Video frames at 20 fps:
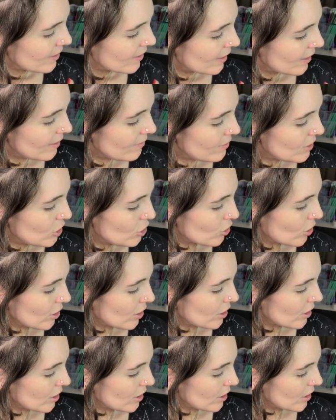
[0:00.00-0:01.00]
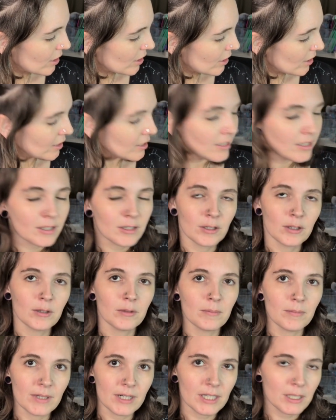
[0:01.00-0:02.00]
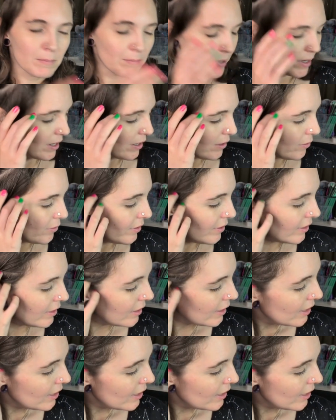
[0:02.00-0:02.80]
of a darker, but it's brown.